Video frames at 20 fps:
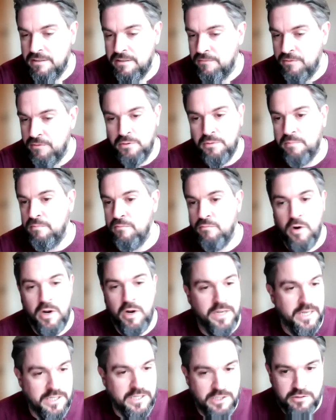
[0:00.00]
If you're right
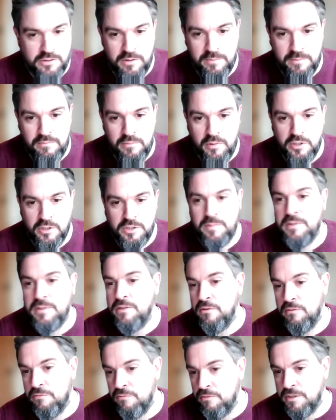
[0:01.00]
next to a hospital, for